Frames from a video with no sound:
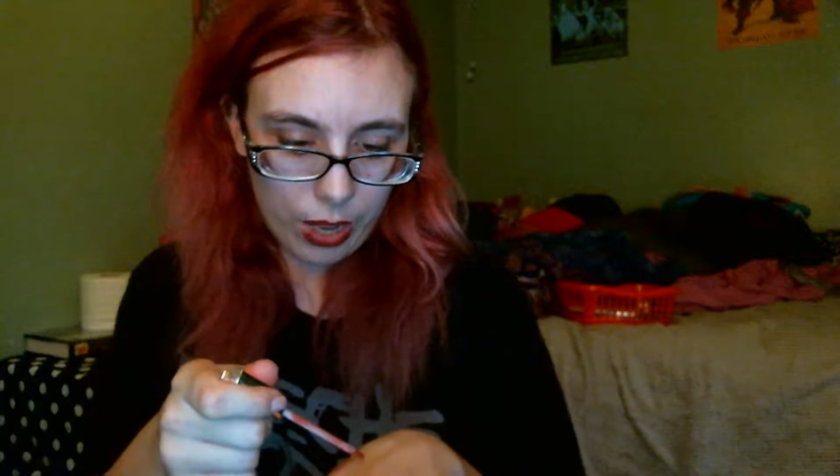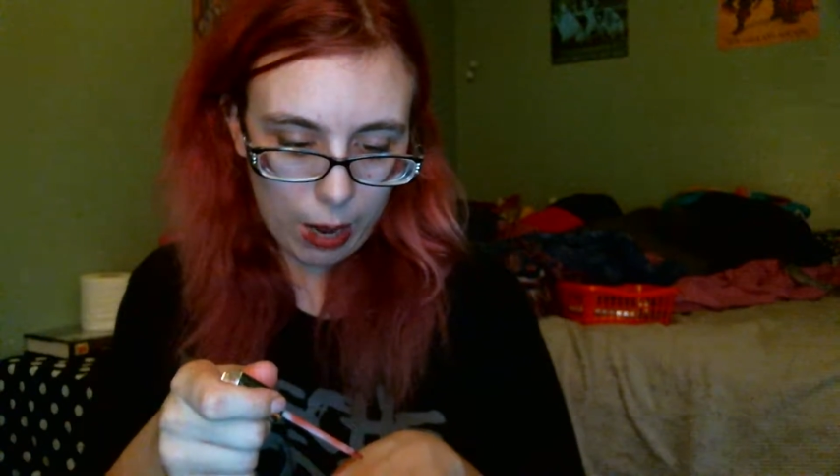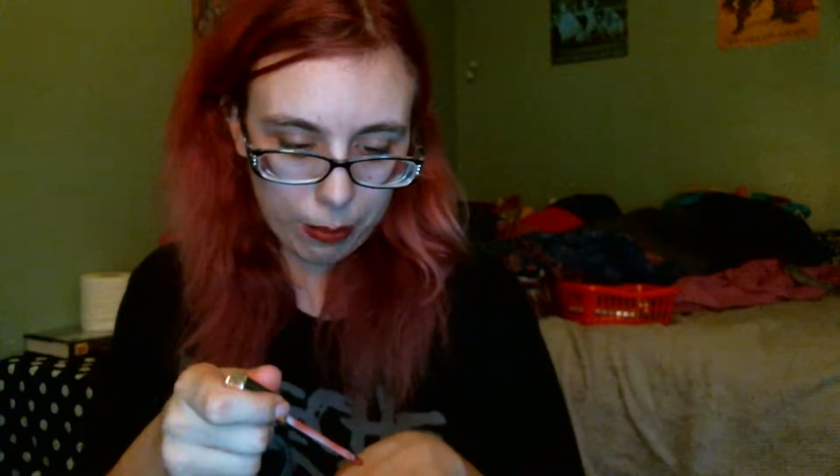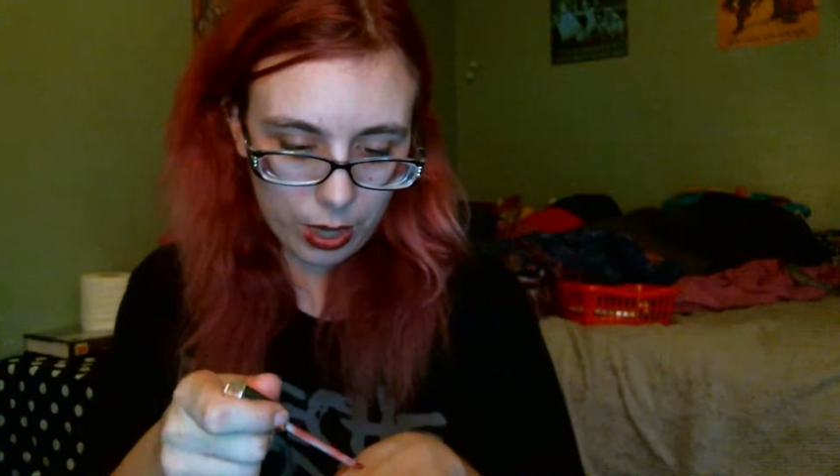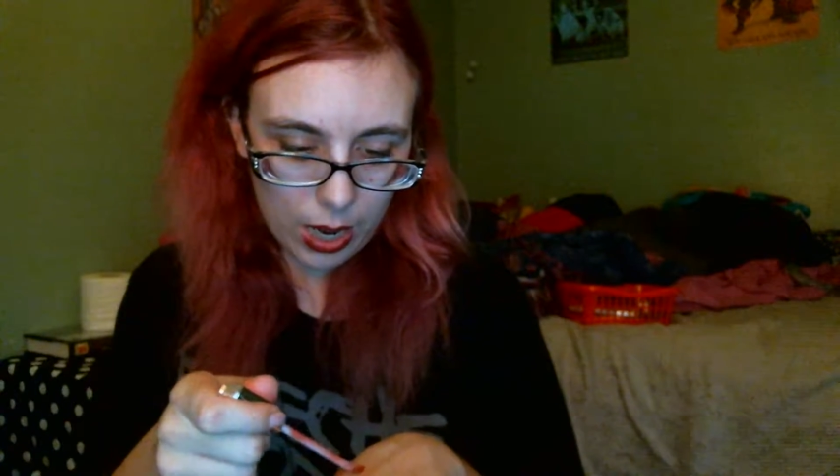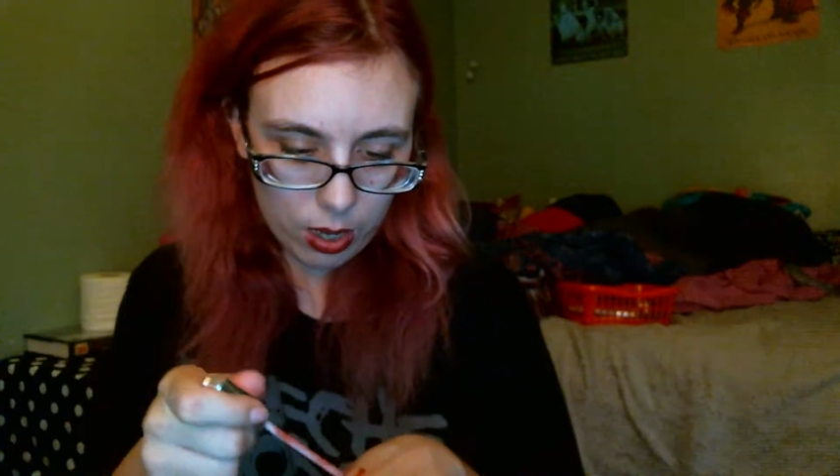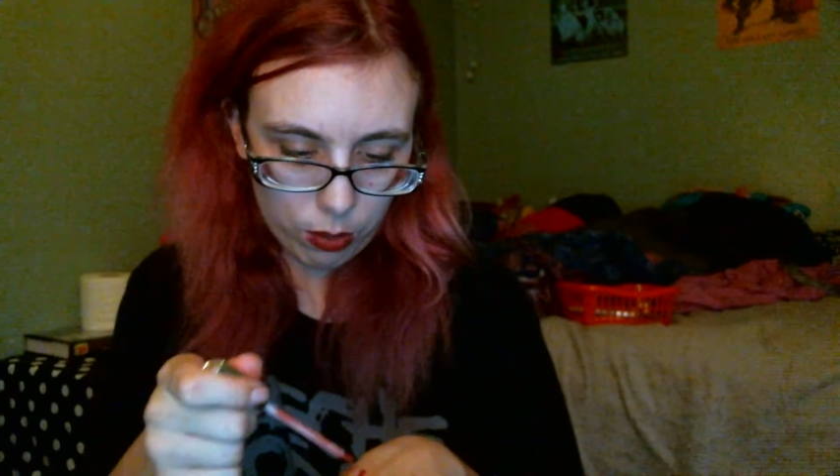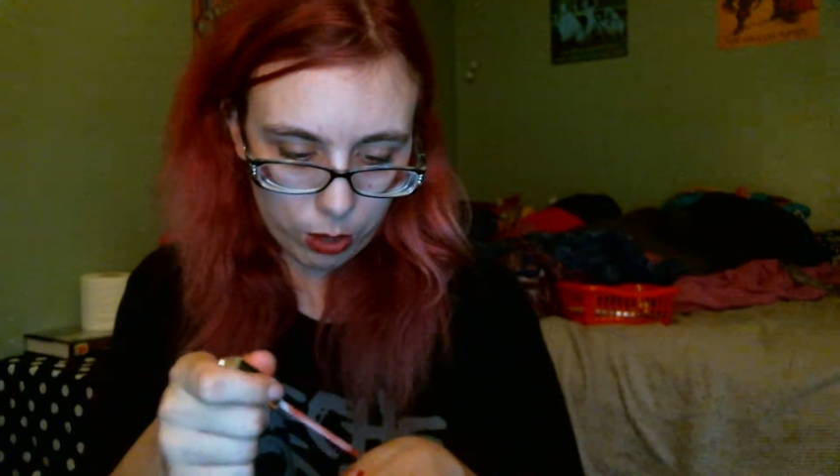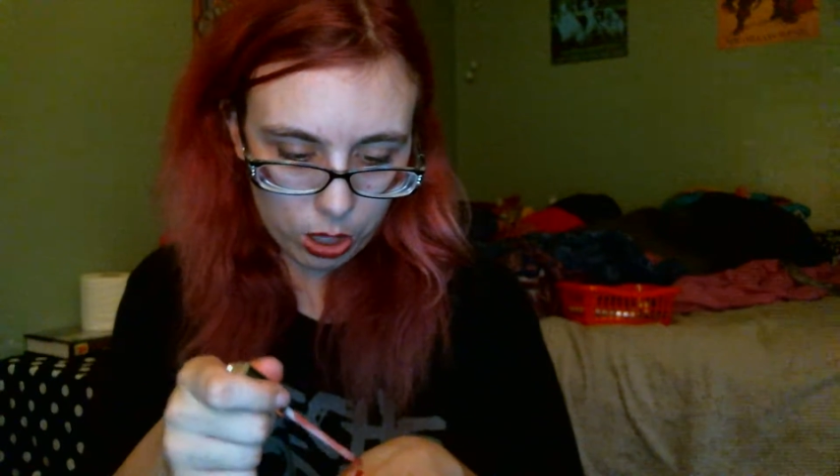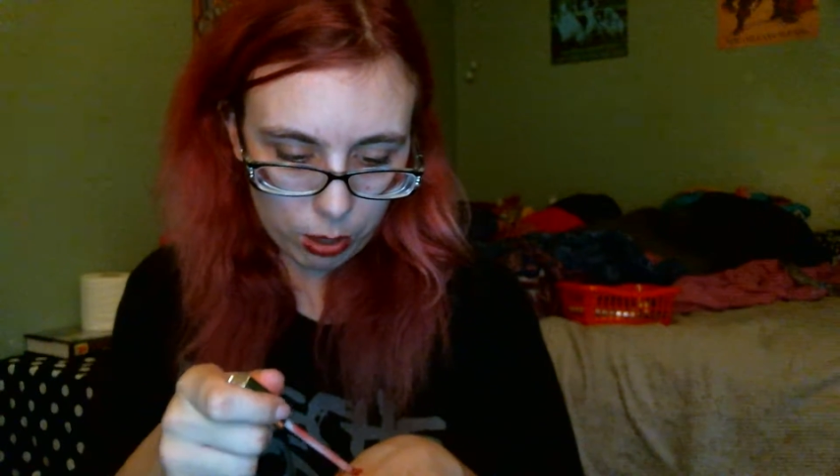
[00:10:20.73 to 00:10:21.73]

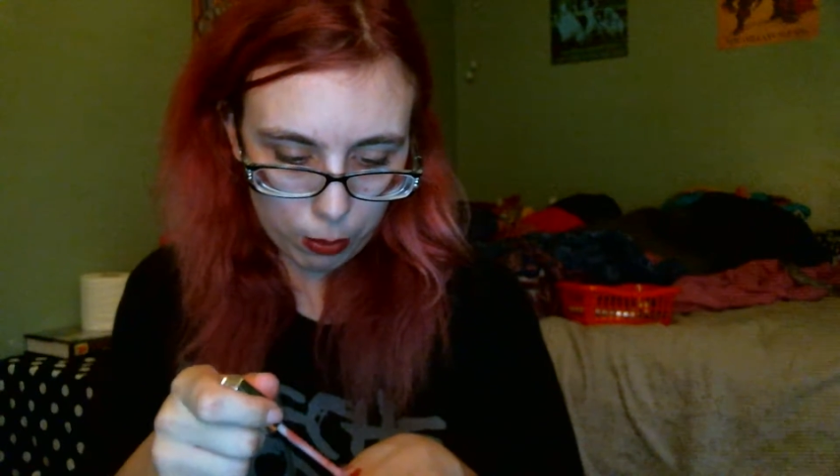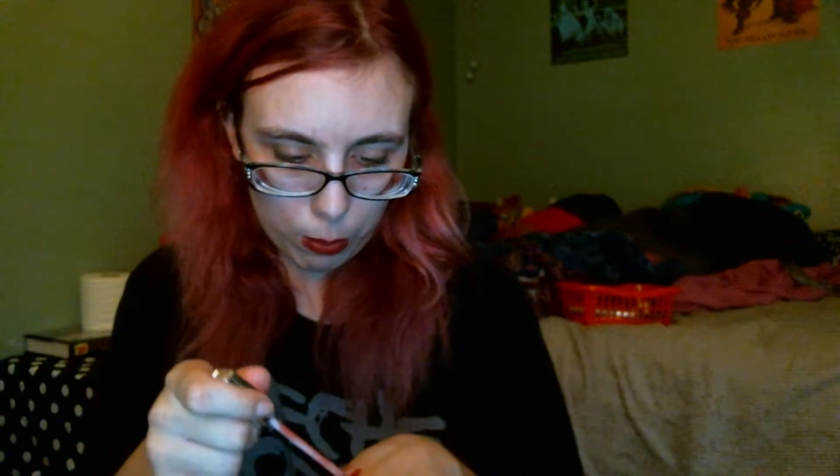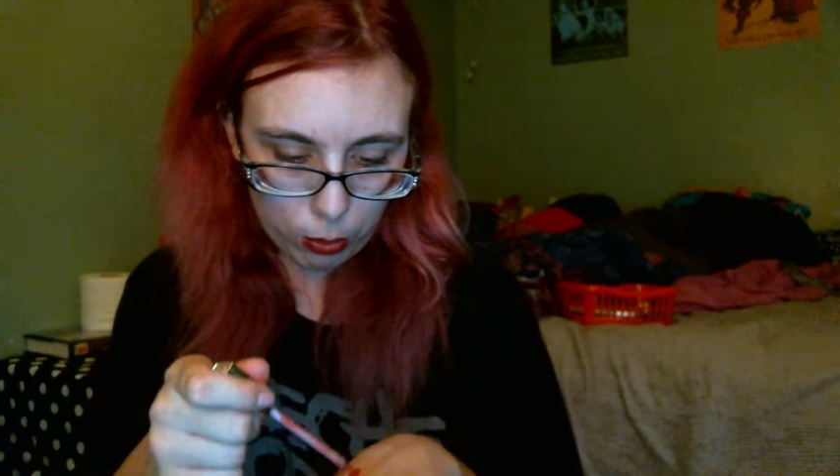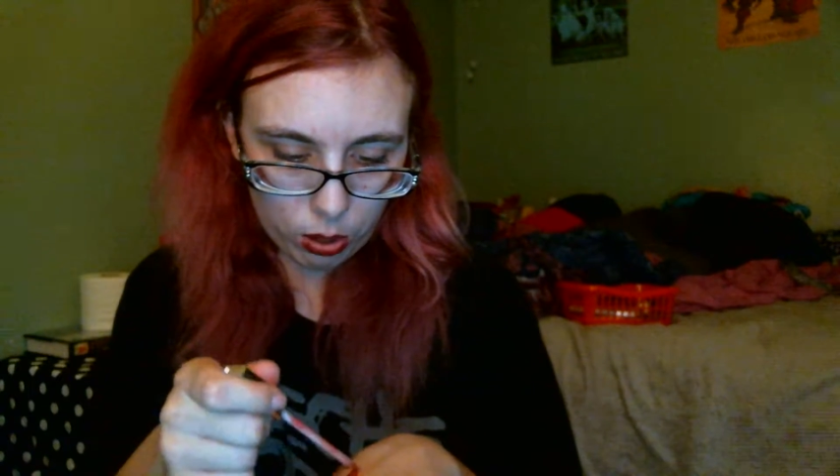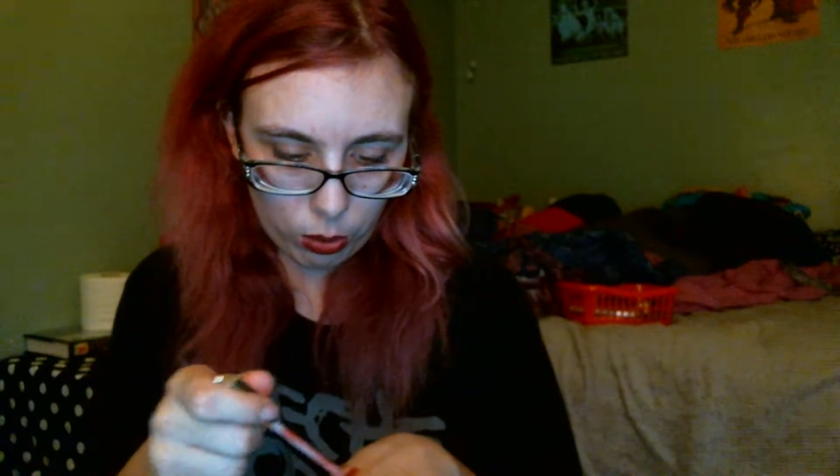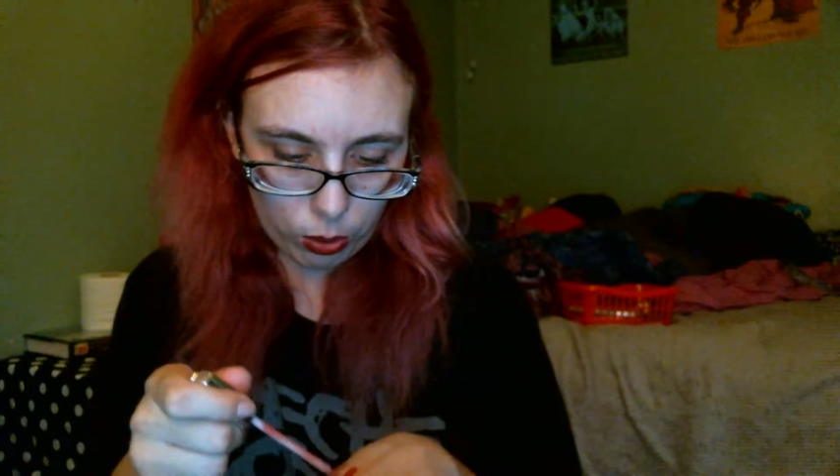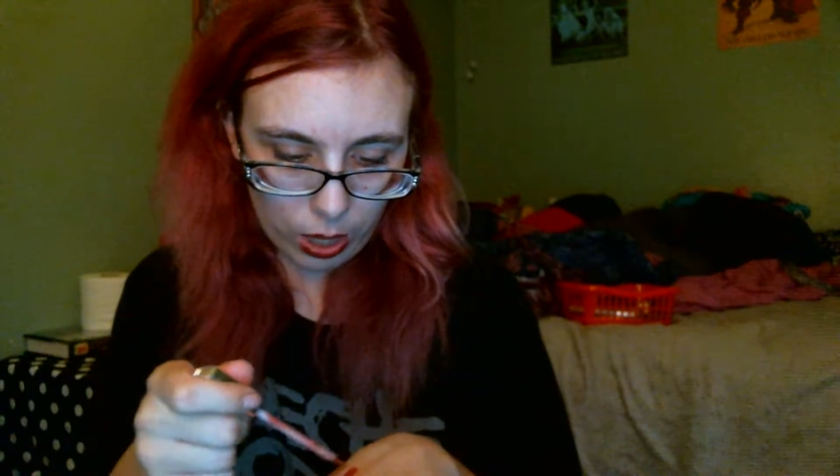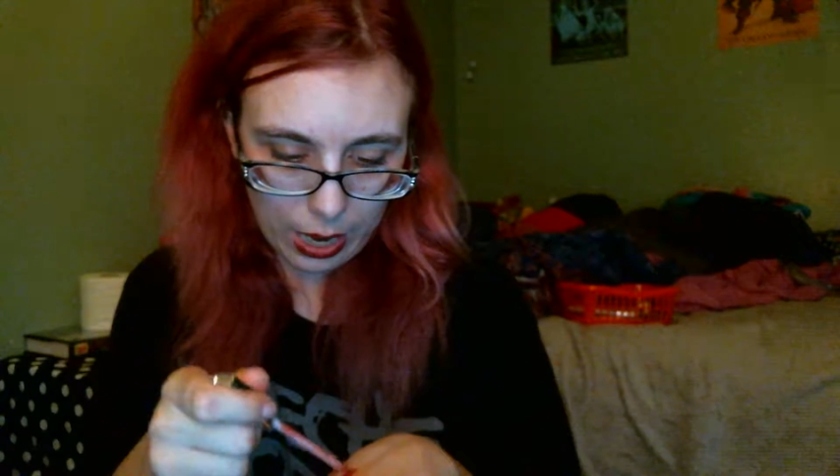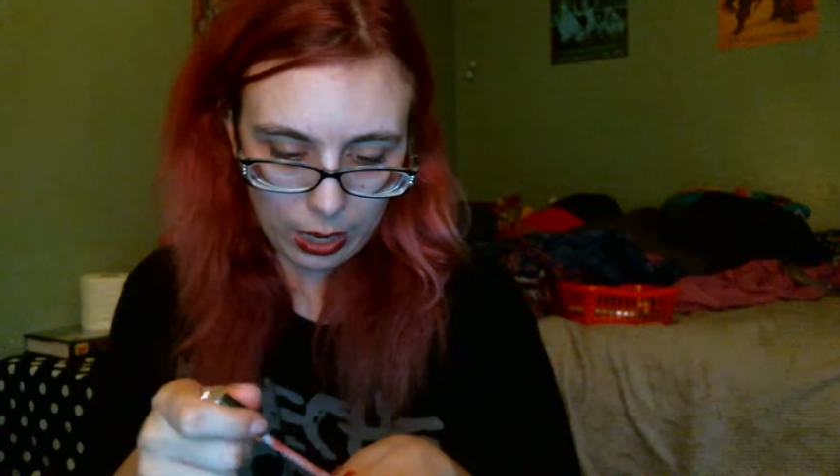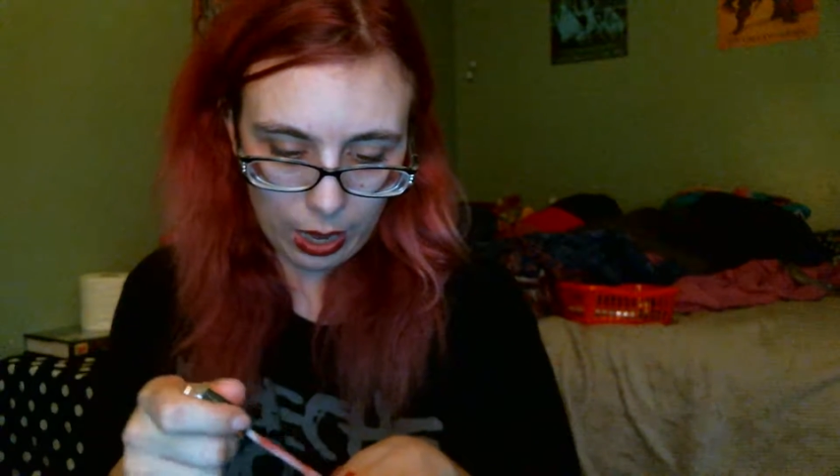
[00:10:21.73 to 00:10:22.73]
applicator, which some people don't
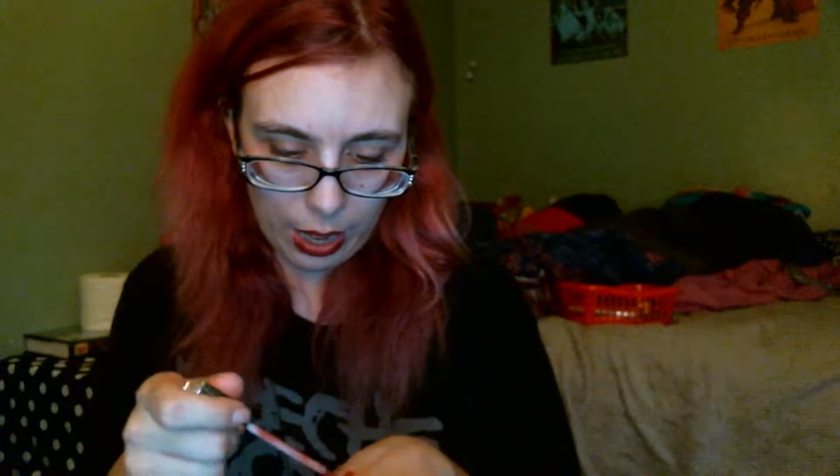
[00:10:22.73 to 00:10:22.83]
like.